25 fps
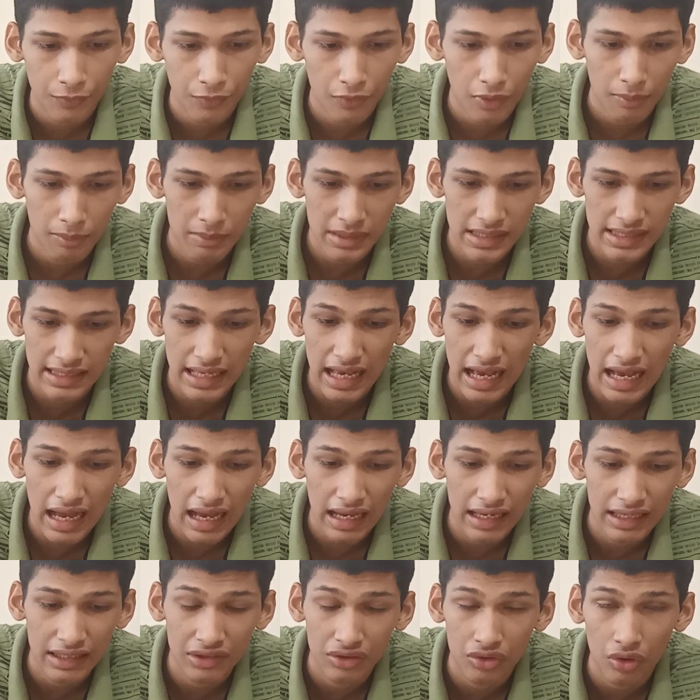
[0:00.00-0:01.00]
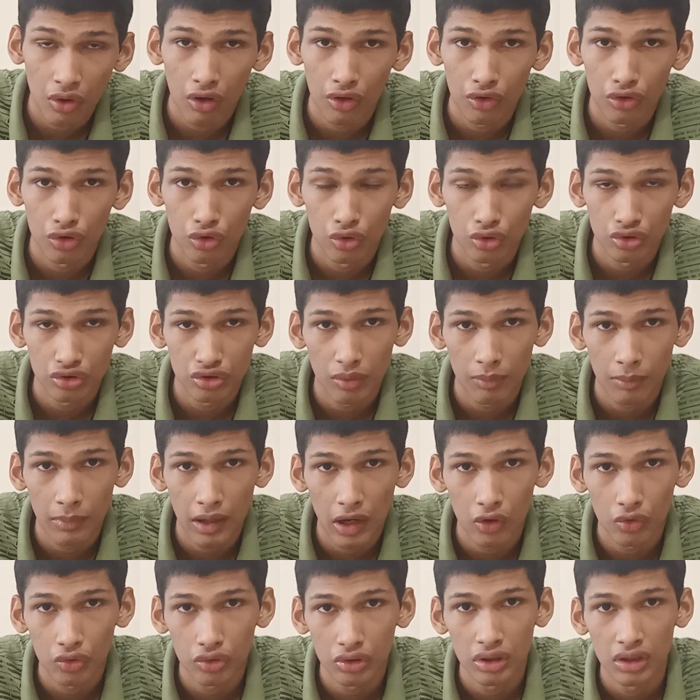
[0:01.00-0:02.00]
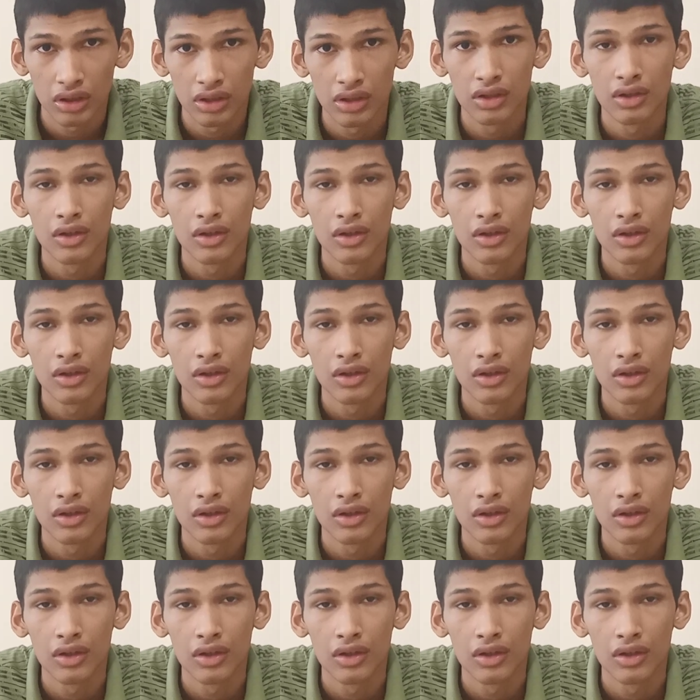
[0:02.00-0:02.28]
from his eyes or nose or mouth,